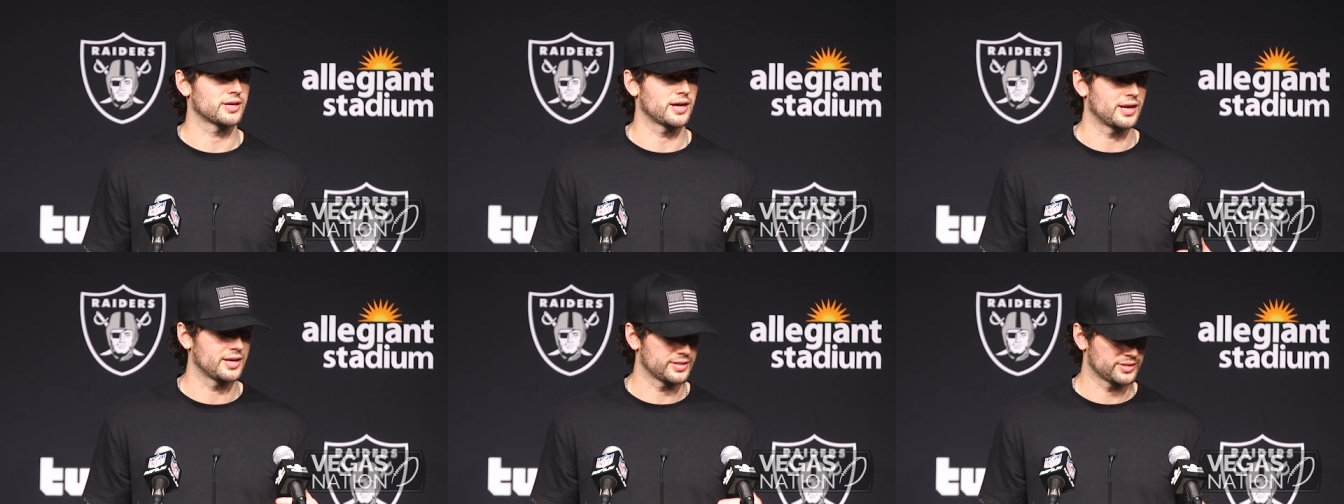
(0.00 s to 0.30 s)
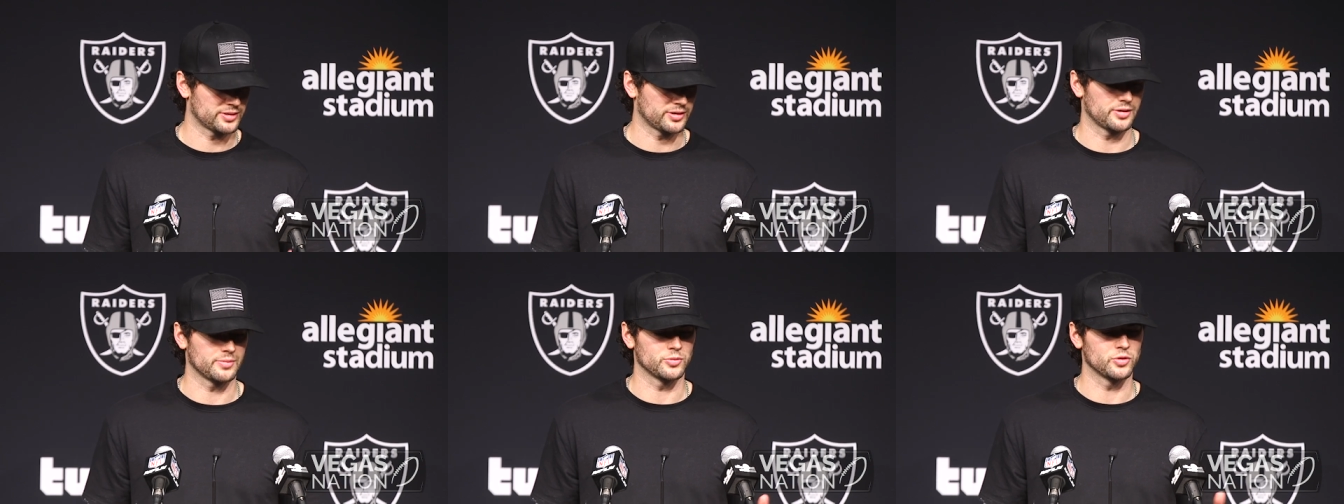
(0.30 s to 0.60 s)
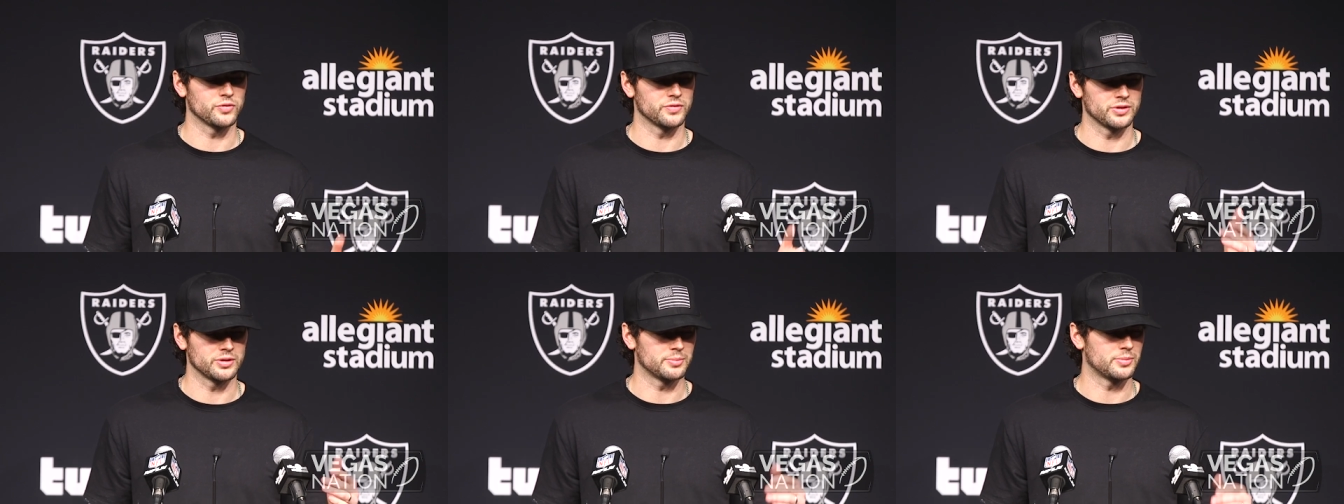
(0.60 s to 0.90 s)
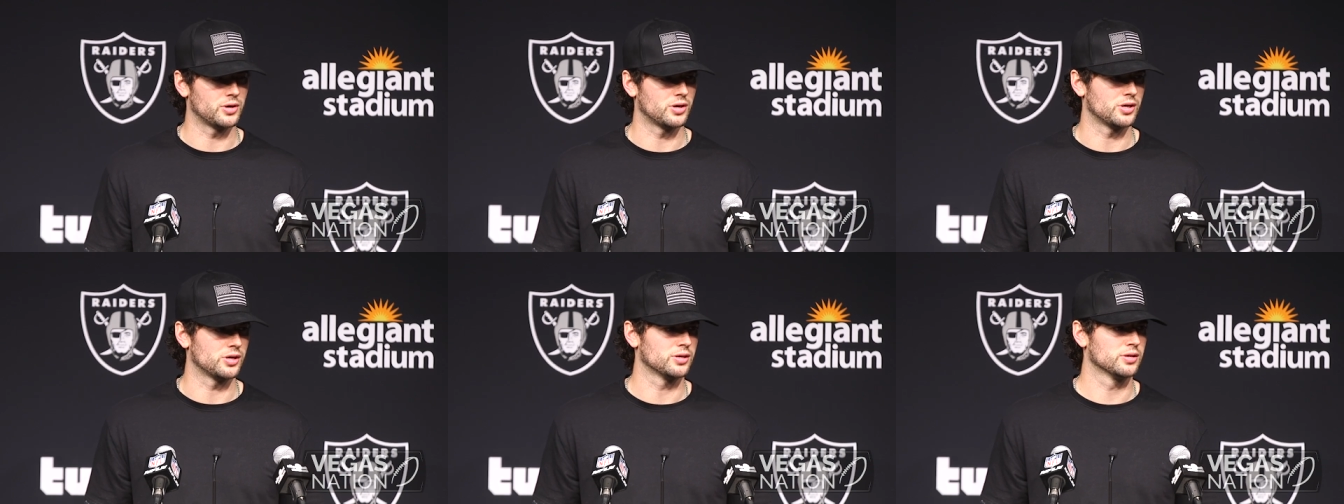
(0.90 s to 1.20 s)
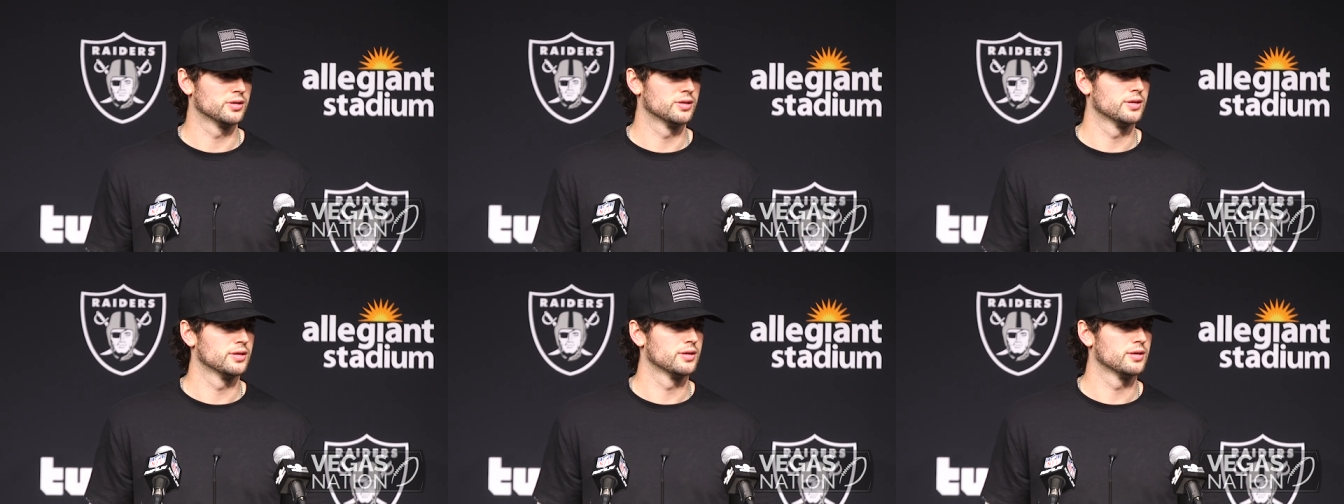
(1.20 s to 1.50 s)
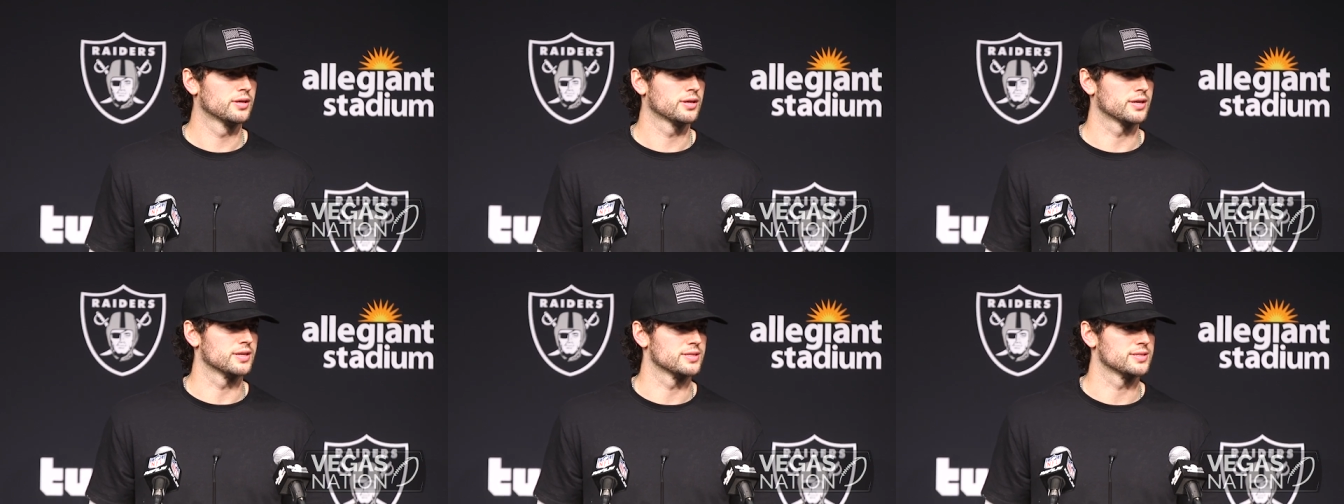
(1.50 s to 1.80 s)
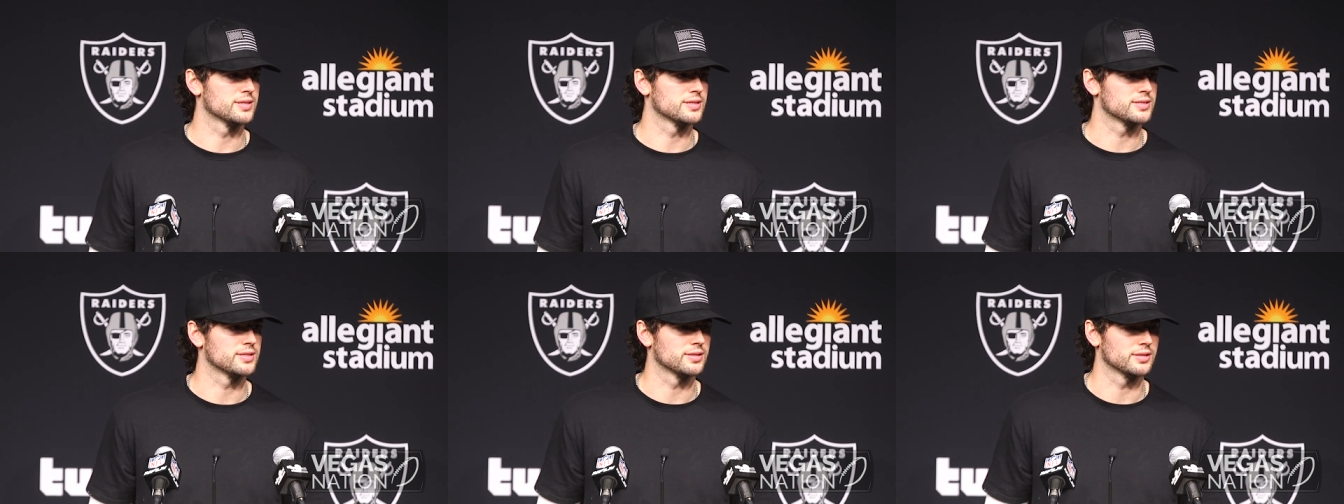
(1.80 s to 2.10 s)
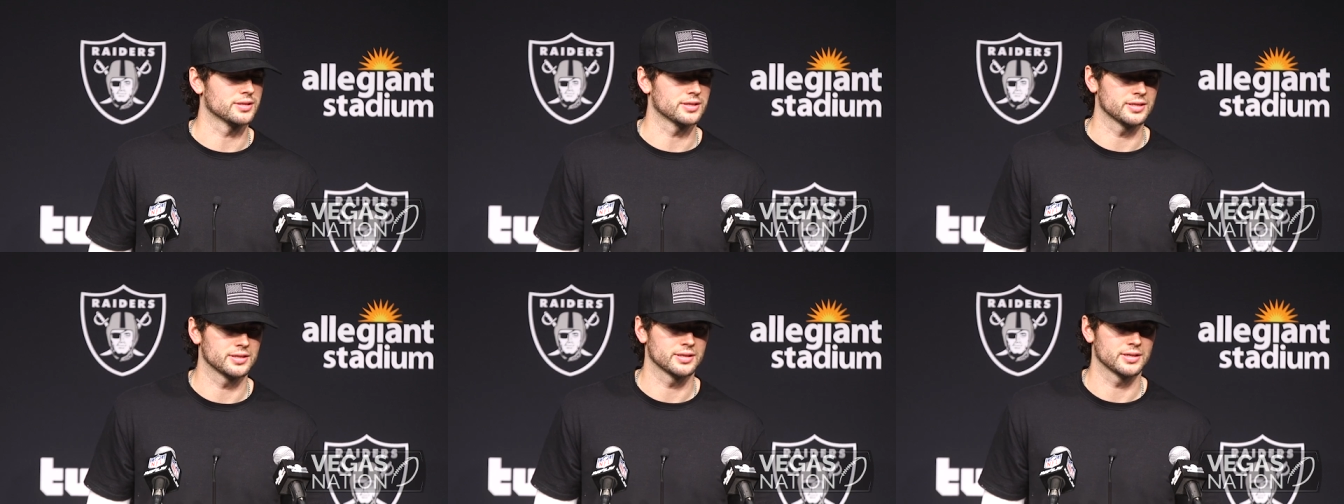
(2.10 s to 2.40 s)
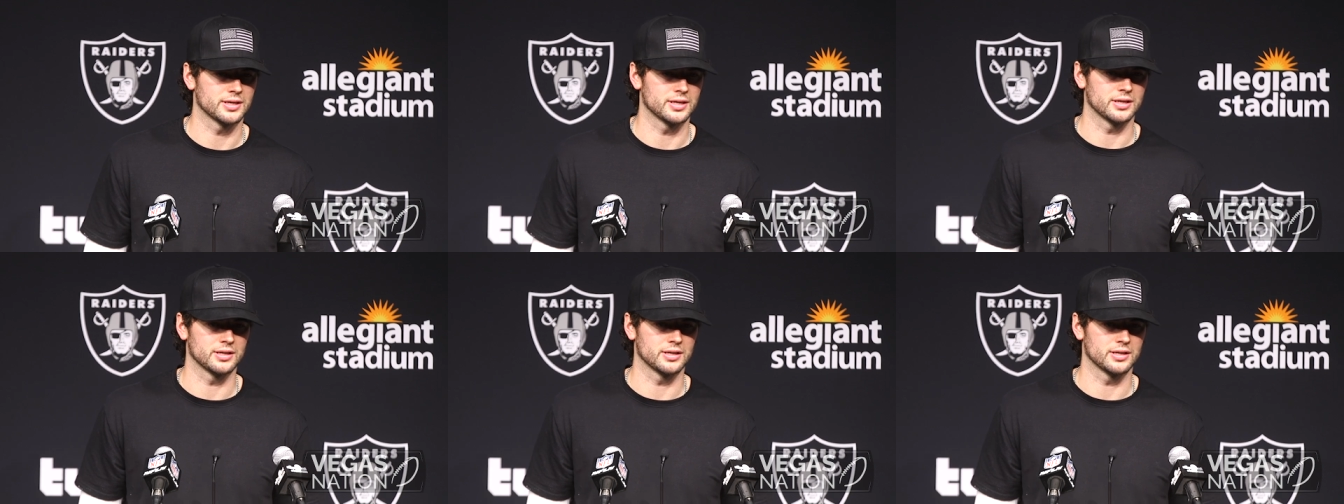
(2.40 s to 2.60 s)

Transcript: kind of started moving the ball consistently,